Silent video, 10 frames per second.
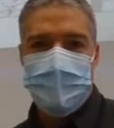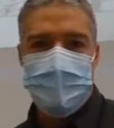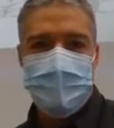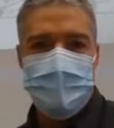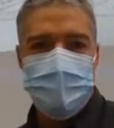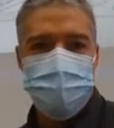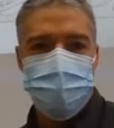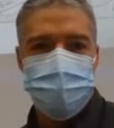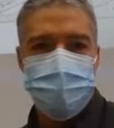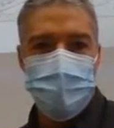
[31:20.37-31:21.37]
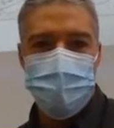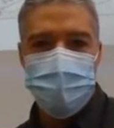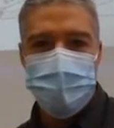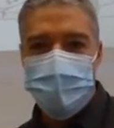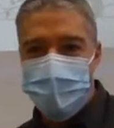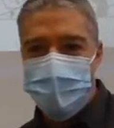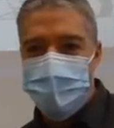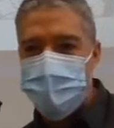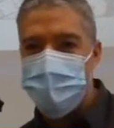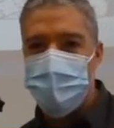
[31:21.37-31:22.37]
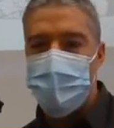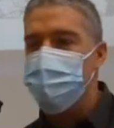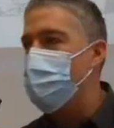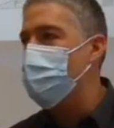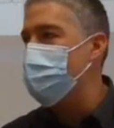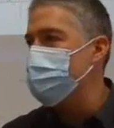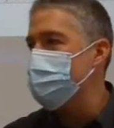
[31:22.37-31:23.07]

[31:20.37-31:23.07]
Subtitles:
And hopefully more of